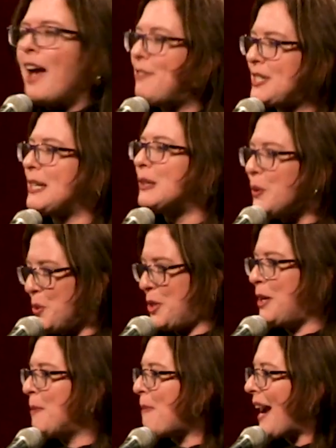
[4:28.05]
I have a
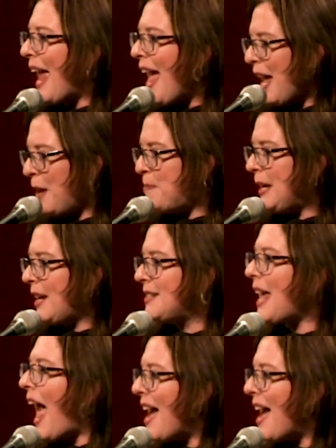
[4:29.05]
solution in my head because